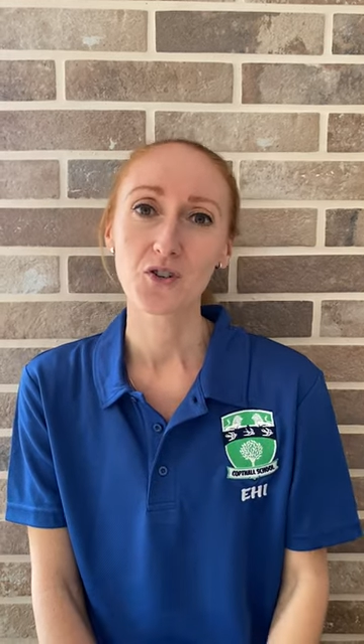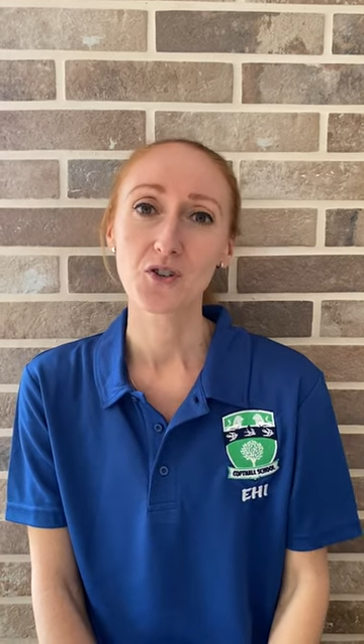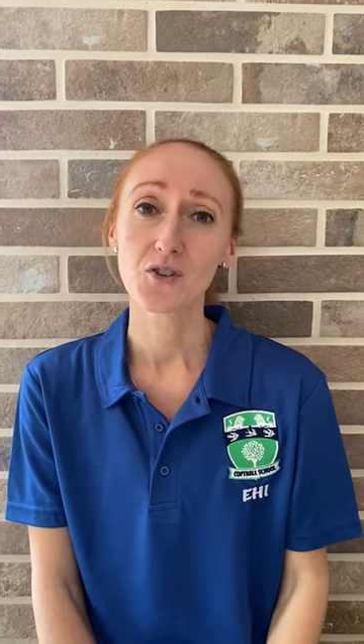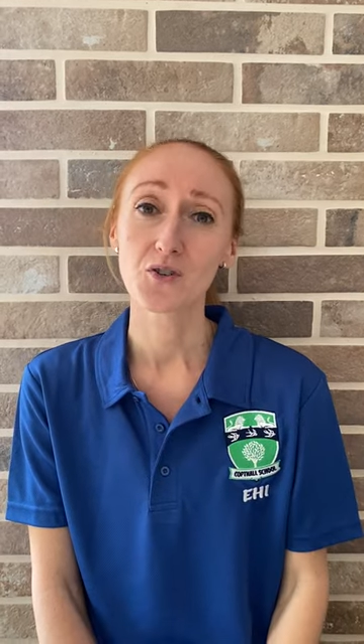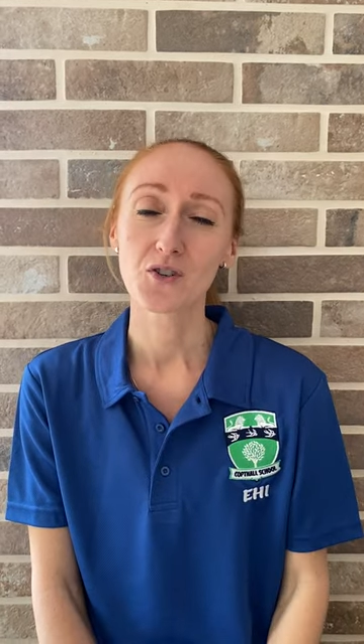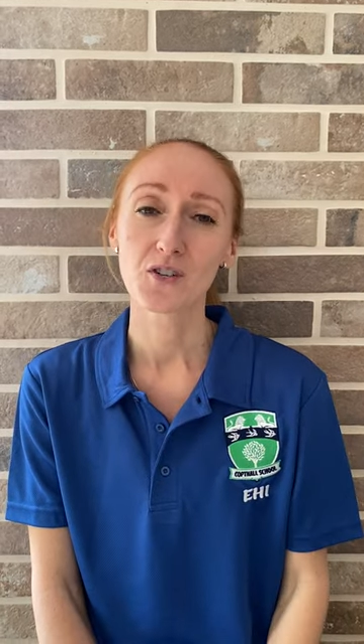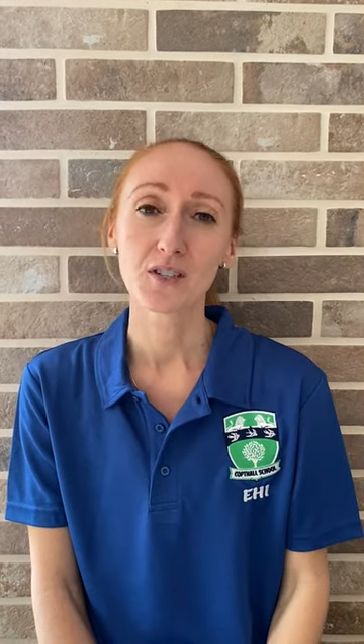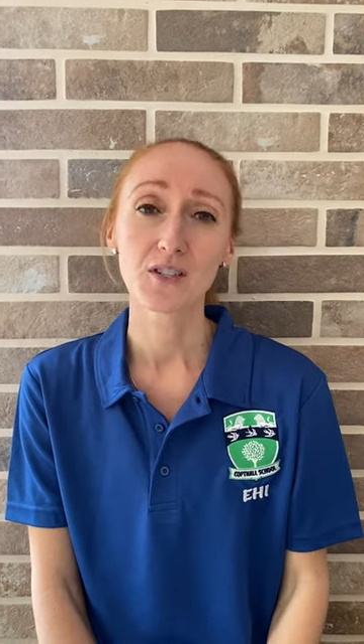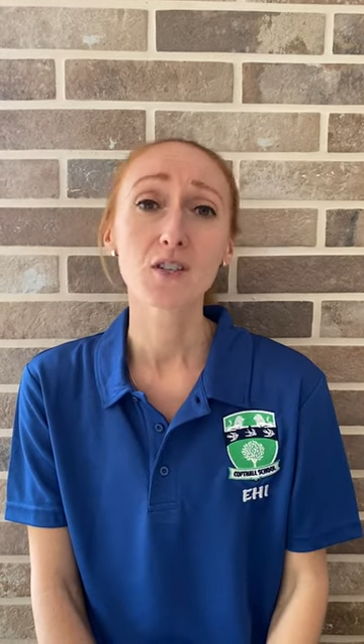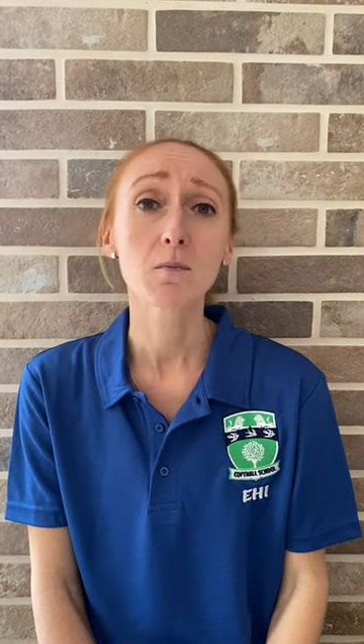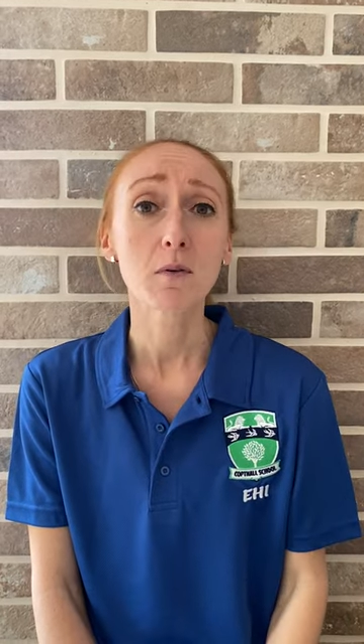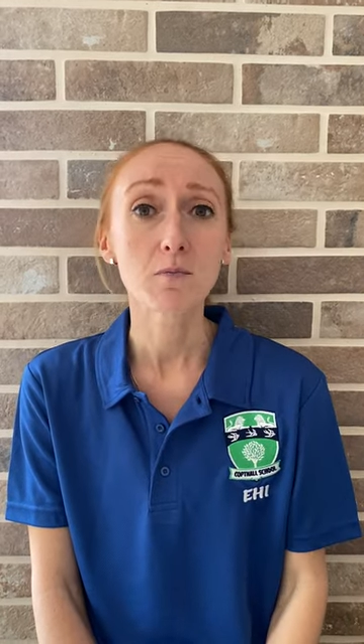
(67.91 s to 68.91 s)
student
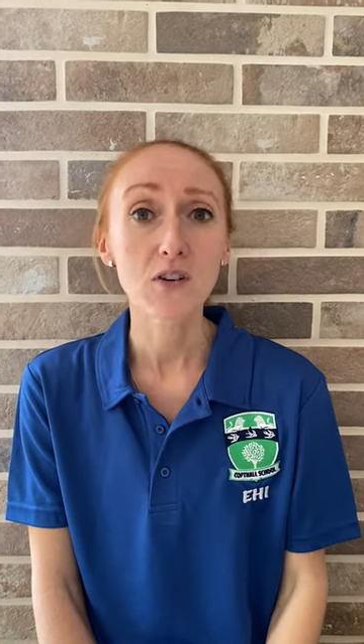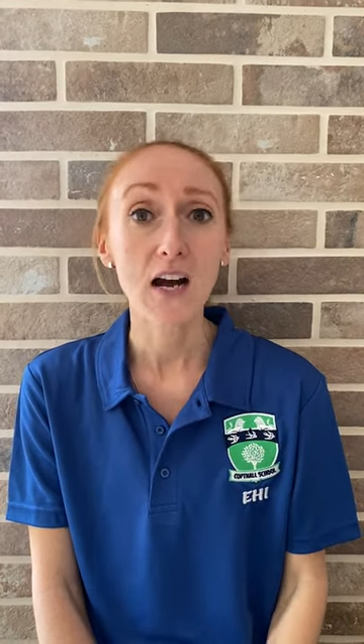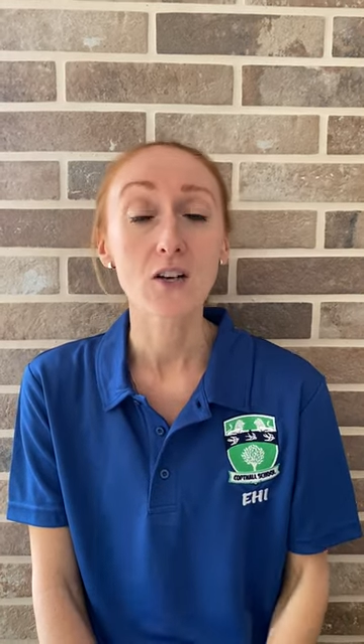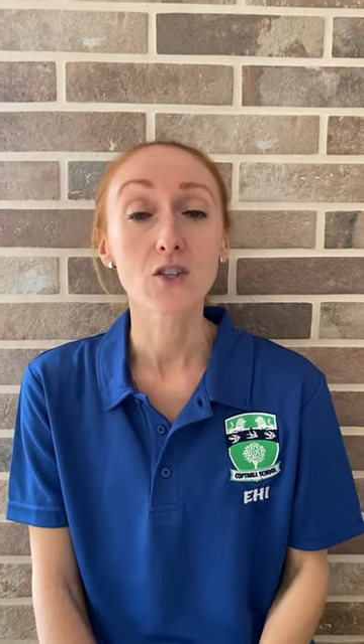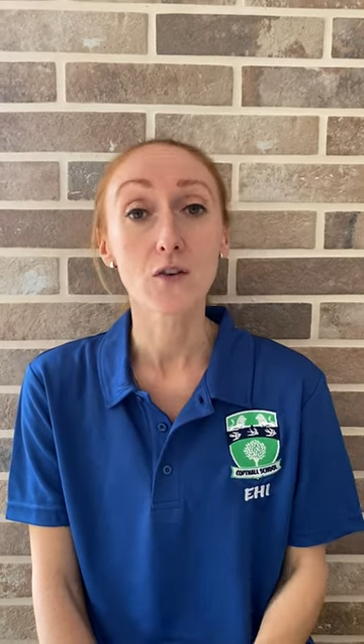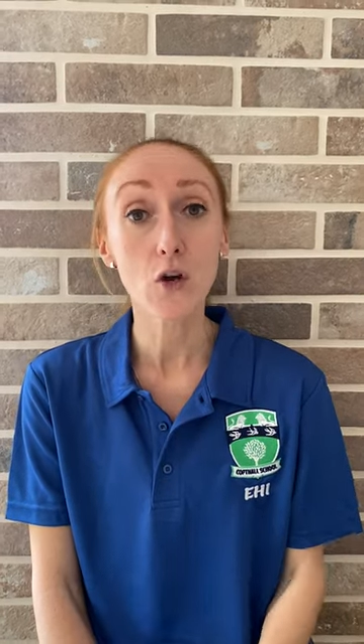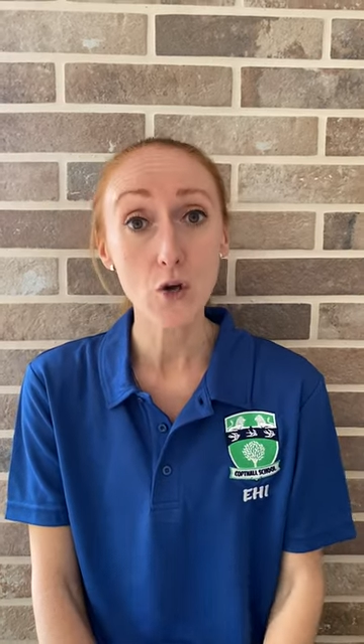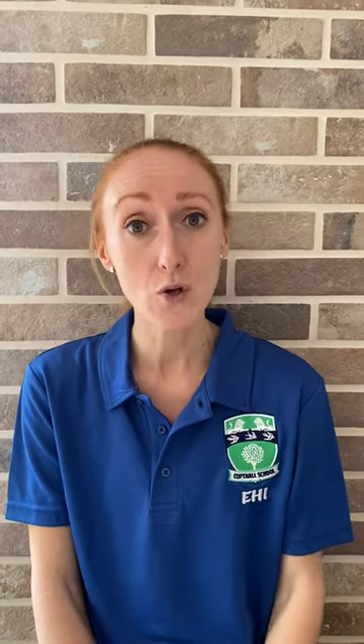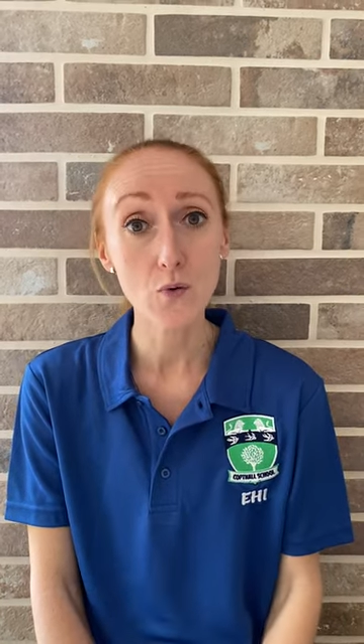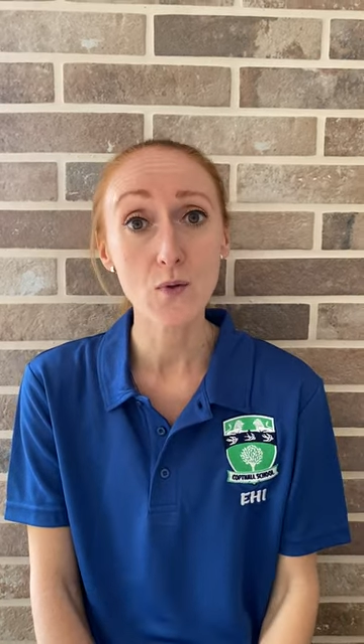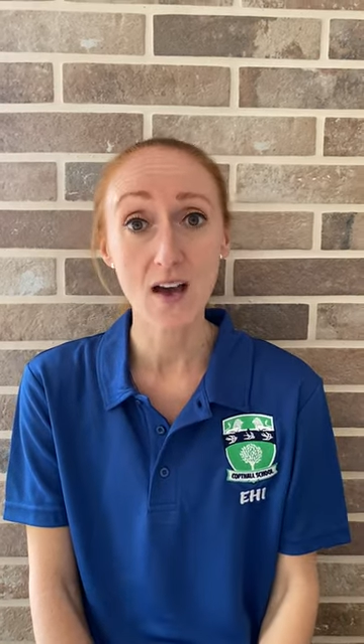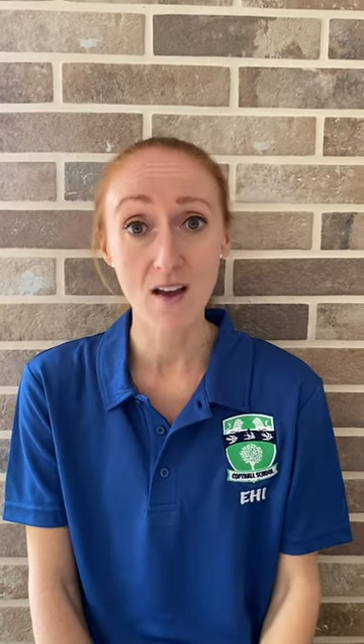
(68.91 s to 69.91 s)
to be proud of
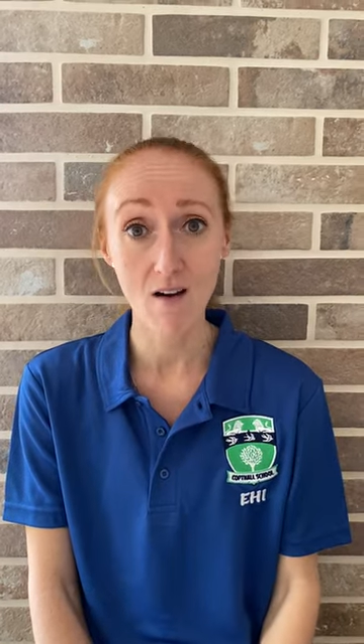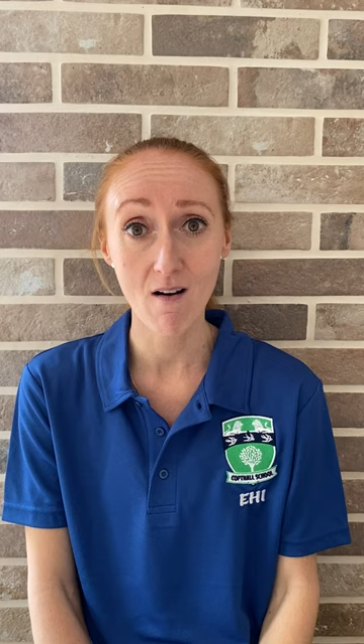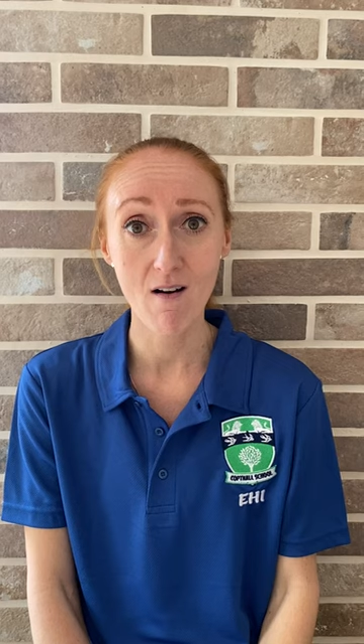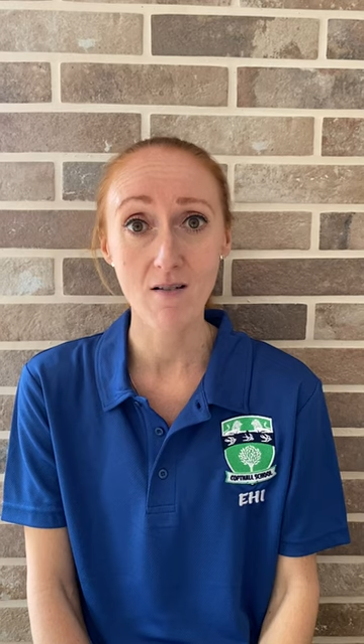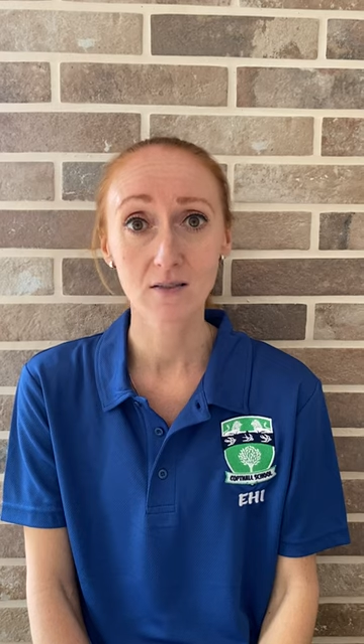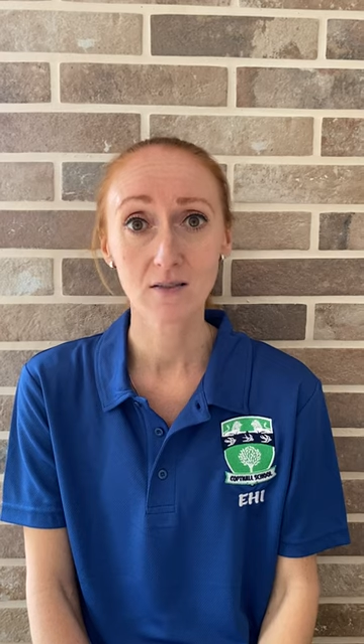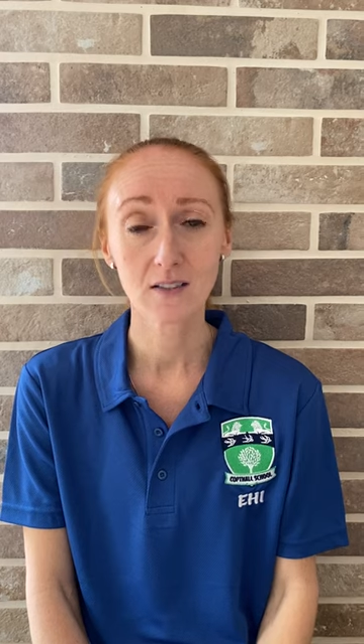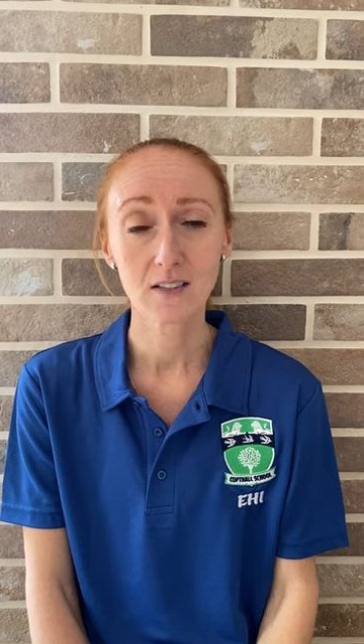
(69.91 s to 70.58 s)
who they are